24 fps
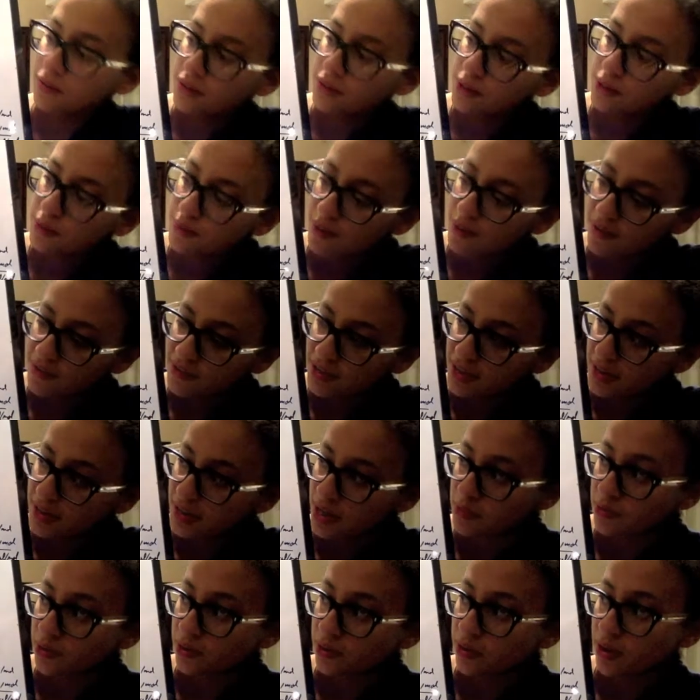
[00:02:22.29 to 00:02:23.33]
here we have an
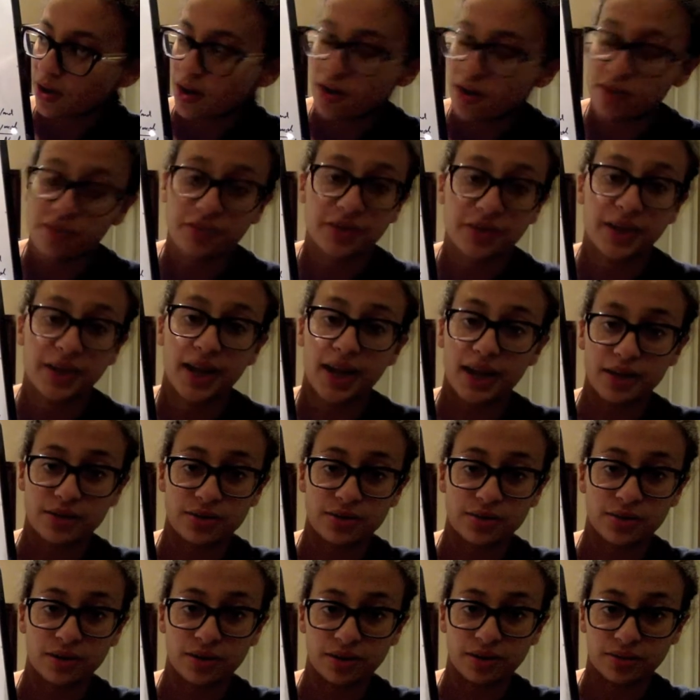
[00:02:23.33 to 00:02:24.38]
example of an
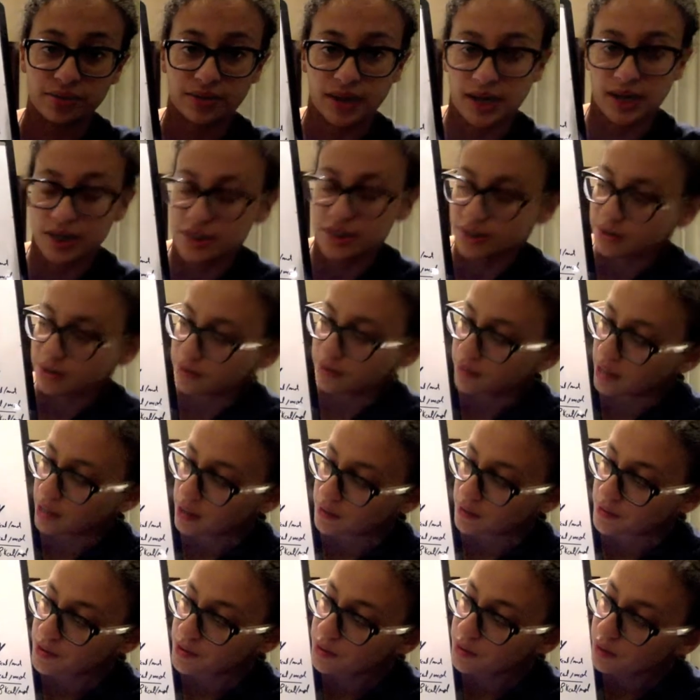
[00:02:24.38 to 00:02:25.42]
exergonic reaction. We
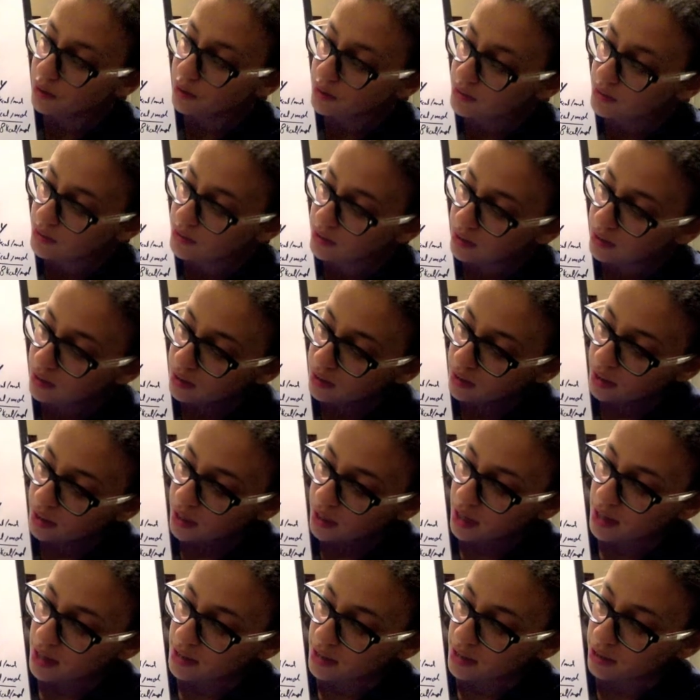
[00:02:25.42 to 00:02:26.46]
have sucrose,
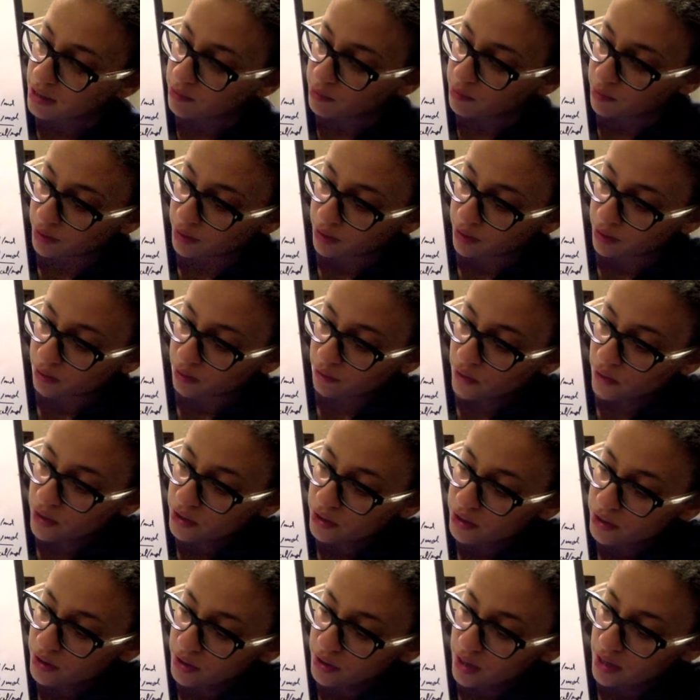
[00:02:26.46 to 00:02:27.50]
and then put in
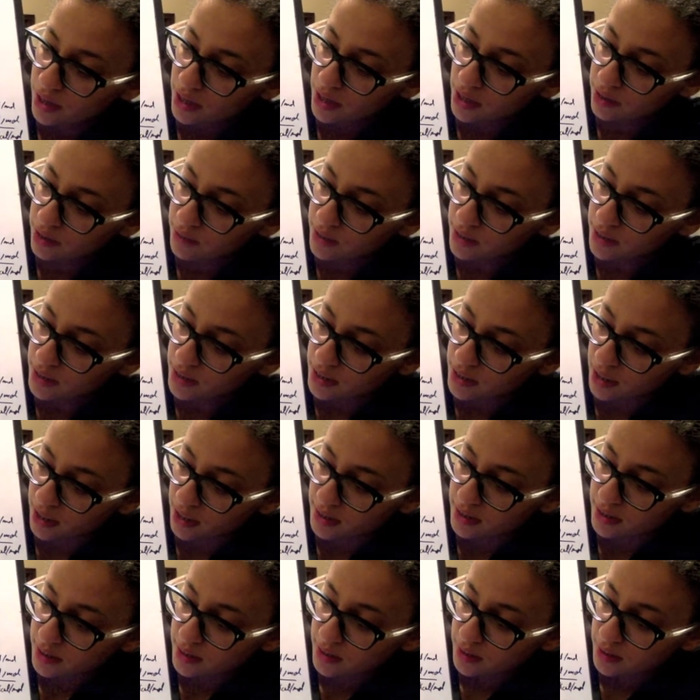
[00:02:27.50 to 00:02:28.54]
water, and we get
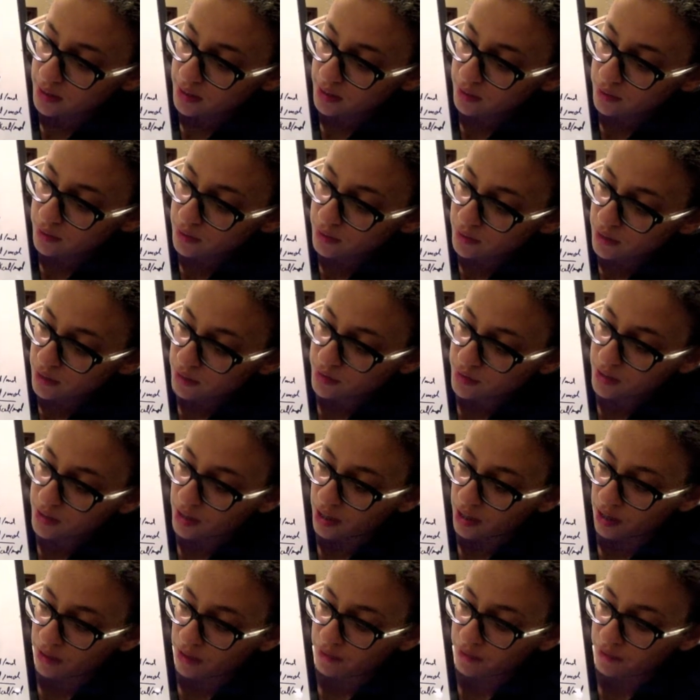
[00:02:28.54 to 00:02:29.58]
glucose
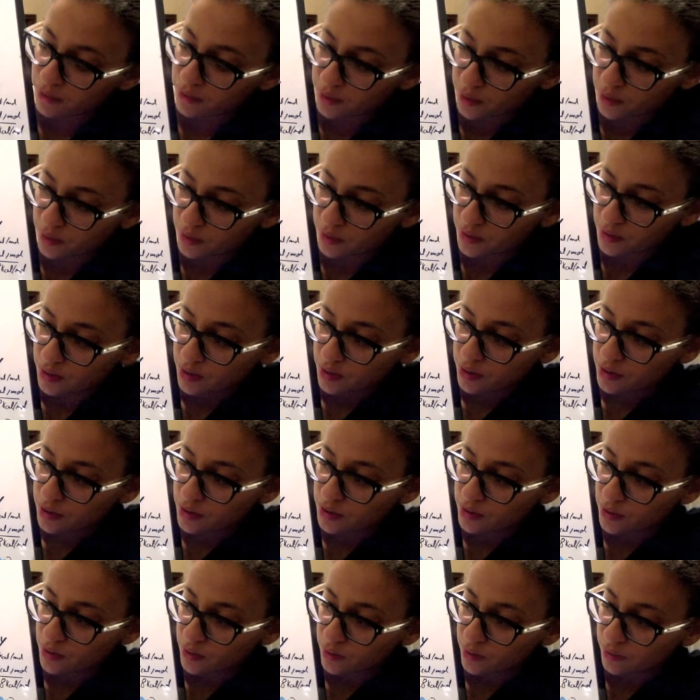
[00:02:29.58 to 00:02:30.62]
and fructose.
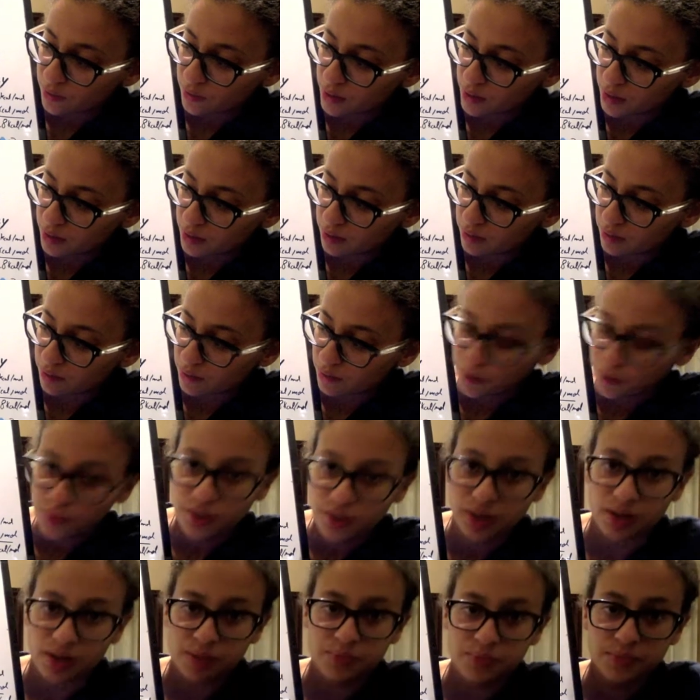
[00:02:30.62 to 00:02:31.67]
So we broke
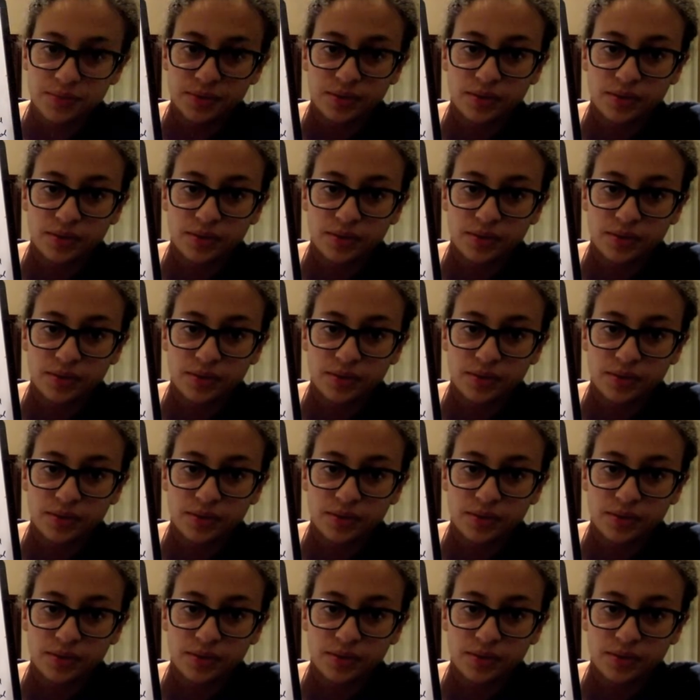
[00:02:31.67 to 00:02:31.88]
it up